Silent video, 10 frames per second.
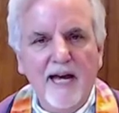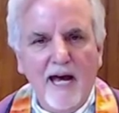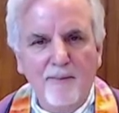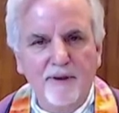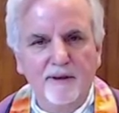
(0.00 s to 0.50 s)
who made
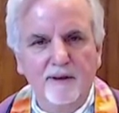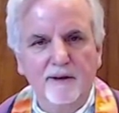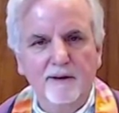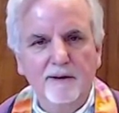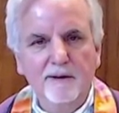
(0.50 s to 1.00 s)
it
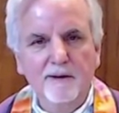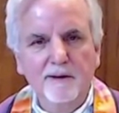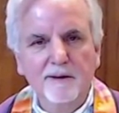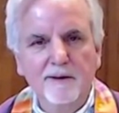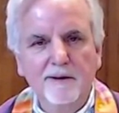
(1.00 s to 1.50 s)
happen
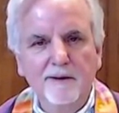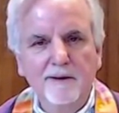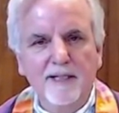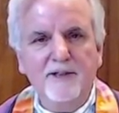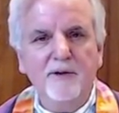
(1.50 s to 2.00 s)

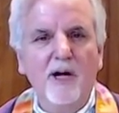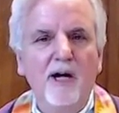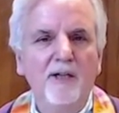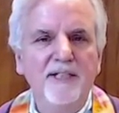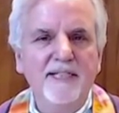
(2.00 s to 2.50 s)
that
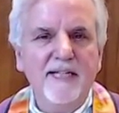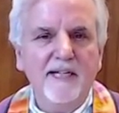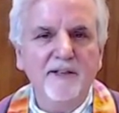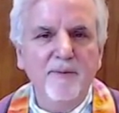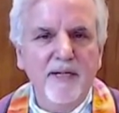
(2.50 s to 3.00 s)
you called a
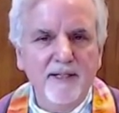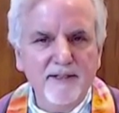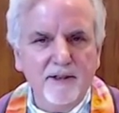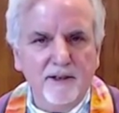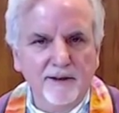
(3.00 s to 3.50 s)
settled
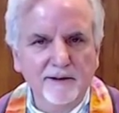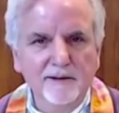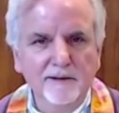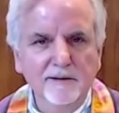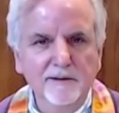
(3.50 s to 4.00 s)

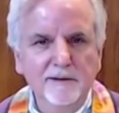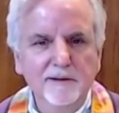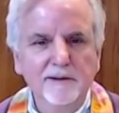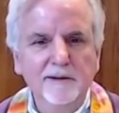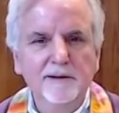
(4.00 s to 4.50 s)
minister
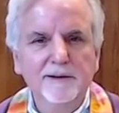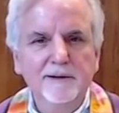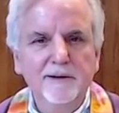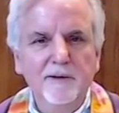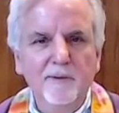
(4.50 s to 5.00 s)

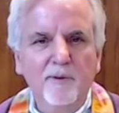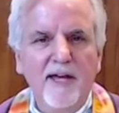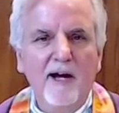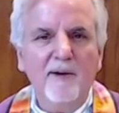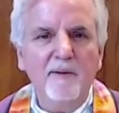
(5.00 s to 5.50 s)

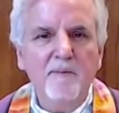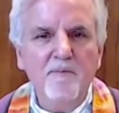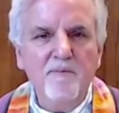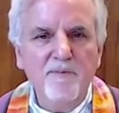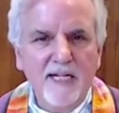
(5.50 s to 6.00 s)

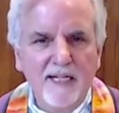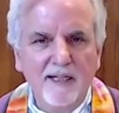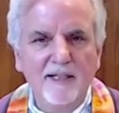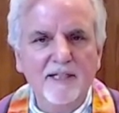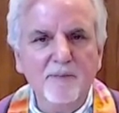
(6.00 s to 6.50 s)
without
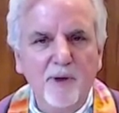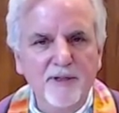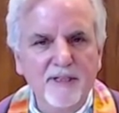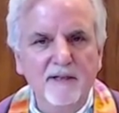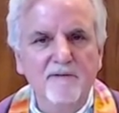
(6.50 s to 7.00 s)
meeting this
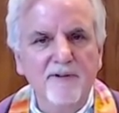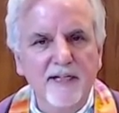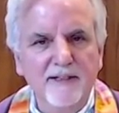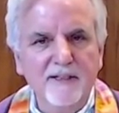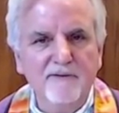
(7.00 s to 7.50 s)
person
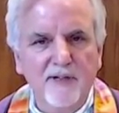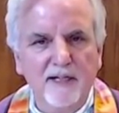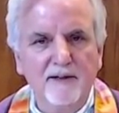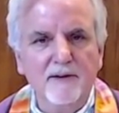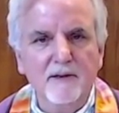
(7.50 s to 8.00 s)
face to
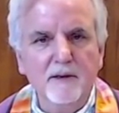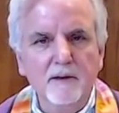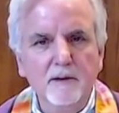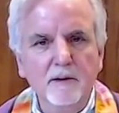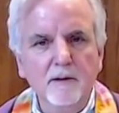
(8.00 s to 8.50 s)

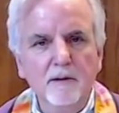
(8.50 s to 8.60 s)
face.